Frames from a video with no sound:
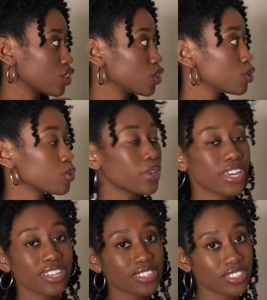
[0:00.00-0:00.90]
2
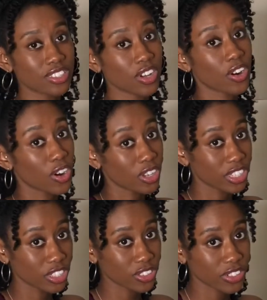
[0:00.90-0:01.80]
is the early
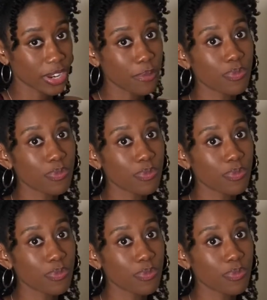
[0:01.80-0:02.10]
degree.